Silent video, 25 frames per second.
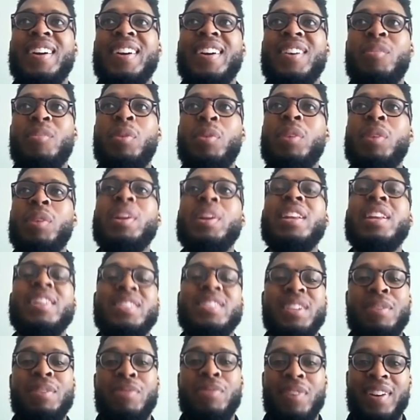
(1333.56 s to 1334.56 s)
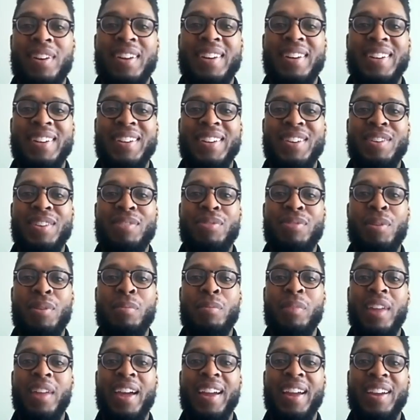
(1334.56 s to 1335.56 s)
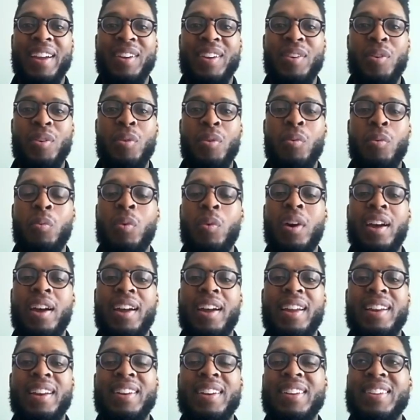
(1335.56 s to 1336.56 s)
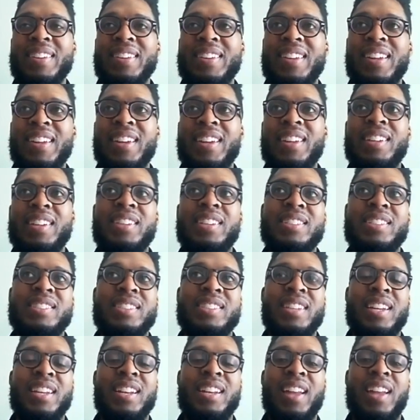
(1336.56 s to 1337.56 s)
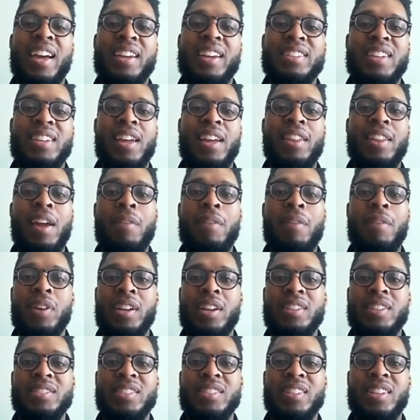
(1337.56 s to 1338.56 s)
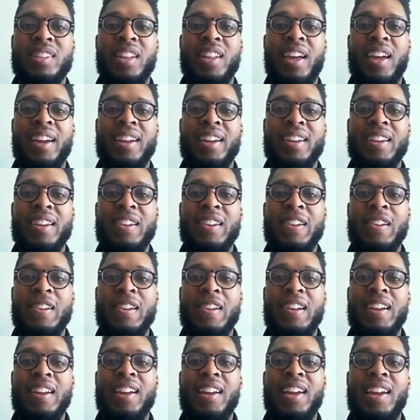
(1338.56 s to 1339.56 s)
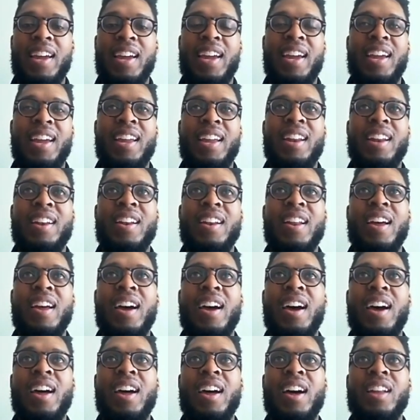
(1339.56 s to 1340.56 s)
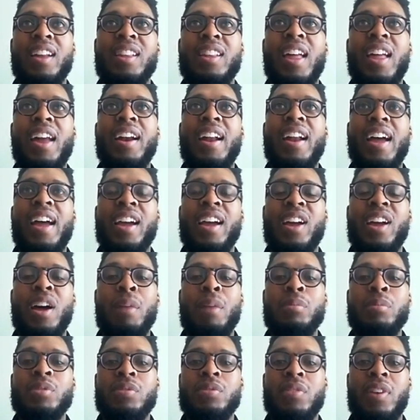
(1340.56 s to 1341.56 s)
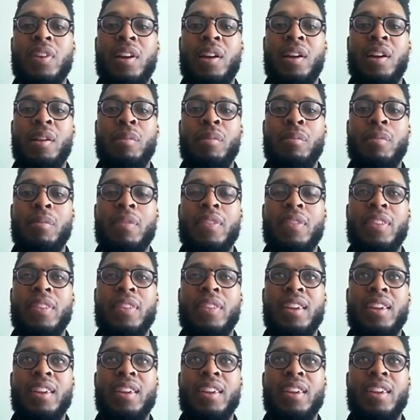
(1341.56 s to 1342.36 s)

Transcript: we look different from like what East and like South Africans look like. And a lot of that comes from